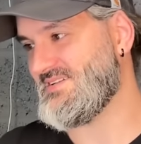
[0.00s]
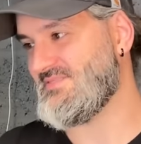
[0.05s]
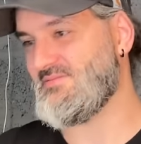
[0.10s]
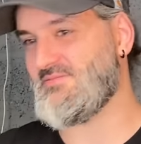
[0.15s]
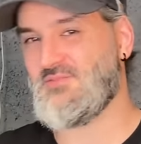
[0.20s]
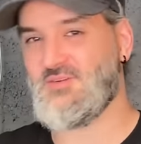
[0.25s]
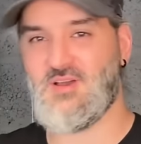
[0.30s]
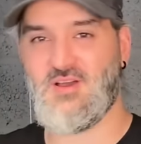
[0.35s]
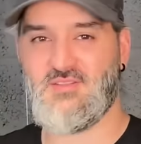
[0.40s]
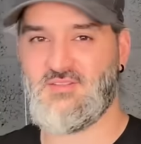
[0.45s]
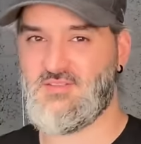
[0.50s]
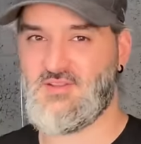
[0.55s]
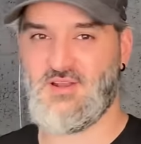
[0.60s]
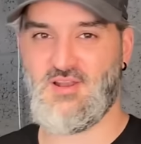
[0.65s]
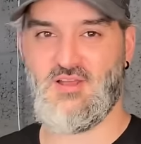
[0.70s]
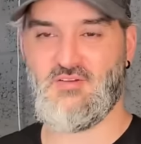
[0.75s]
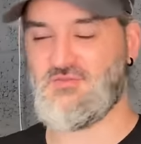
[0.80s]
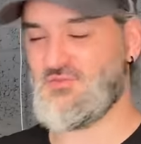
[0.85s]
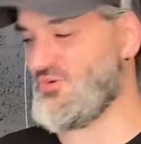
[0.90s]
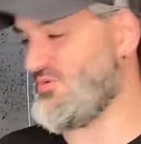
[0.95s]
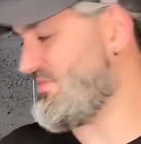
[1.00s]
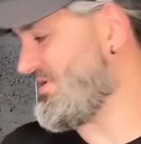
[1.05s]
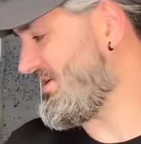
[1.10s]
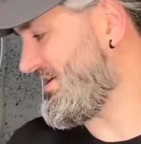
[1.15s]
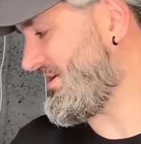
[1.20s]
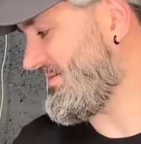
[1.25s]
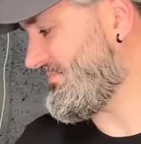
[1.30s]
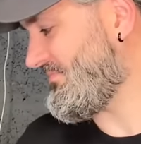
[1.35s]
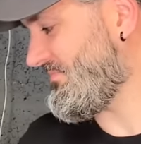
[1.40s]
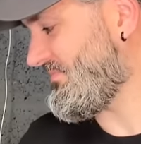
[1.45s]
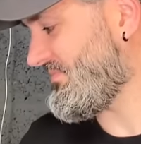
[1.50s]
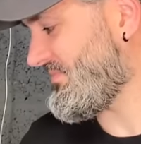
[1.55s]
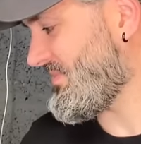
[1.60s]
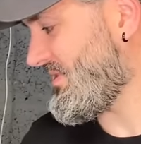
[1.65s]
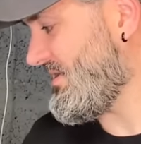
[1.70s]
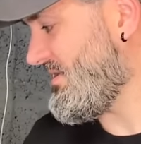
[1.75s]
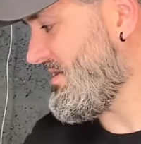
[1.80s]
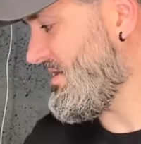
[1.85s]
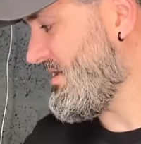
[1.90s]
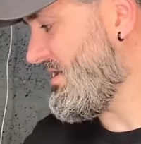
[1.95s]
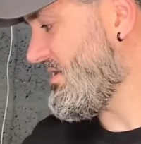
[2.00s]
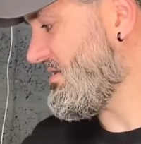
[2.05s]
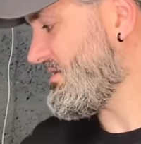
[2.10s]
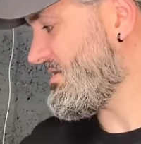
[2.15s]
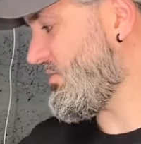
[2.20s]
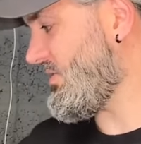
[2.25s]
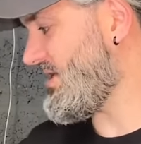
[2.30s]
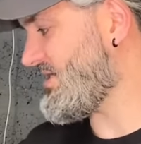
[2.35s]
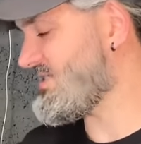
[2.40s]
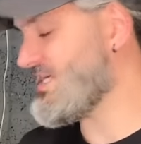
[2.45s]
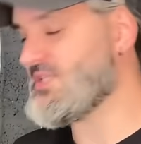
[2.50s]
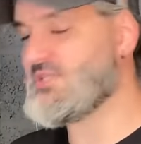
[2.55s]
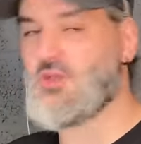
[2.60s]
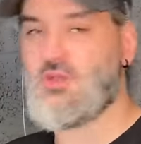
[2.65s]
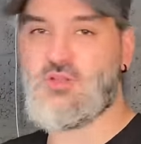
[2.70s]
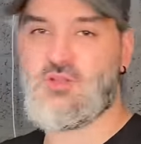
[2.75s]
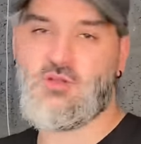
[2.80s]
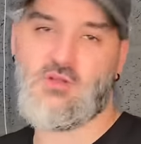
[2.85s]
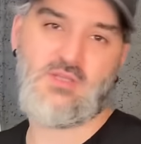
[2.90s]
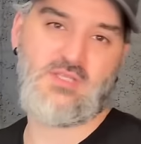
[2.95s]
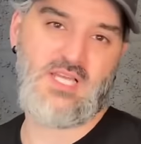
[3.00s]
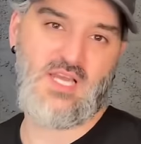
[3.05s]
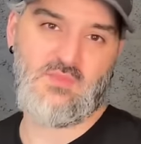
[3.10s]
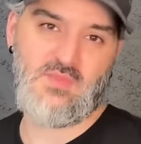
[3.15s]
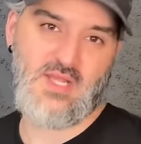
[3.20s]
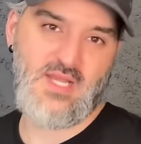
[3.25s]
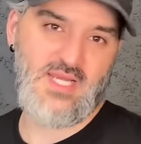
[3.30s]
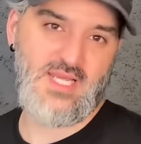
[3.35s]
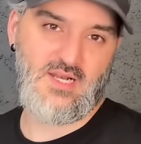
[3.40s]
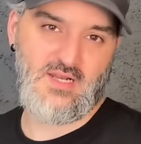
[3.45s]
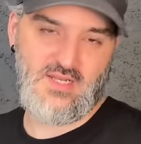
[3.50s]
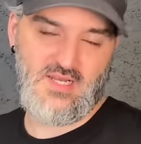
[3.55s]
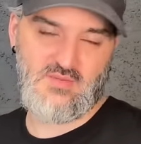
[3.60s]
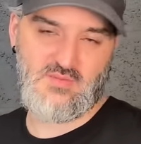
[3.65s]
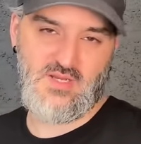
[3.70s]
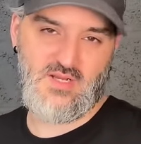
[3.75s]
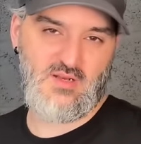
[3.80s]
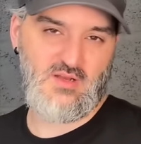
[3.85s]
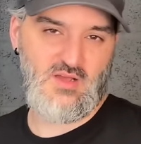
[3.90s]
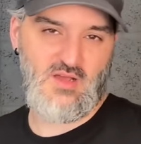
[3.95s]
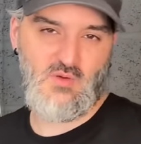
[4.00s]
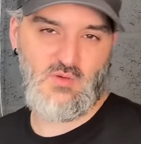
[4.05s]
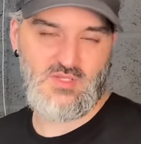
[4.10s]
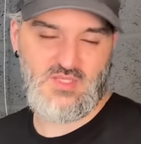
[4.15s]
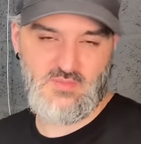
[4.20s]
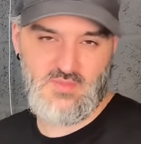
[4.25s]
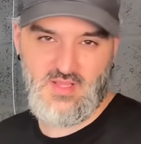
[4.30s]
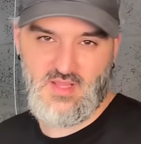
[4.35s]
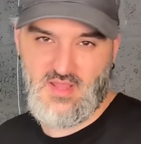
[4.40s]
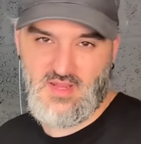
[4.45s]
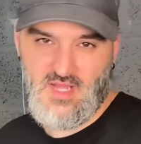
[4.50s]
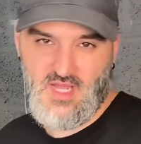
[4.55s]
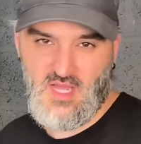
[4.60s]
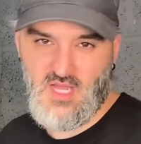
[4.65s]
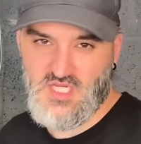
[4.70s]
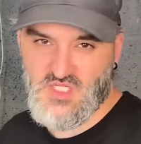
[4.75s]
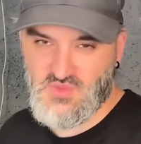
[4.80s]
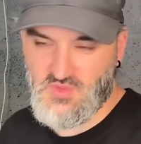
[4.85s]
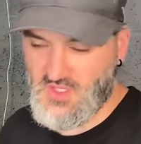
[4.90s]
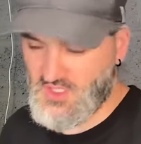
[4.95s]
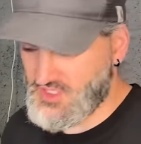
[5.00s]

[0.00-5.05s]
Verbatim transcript: for the love nor money. So when I said don't contact me again, I didn't mean like, oh, I didn't mean that in a harsh way. I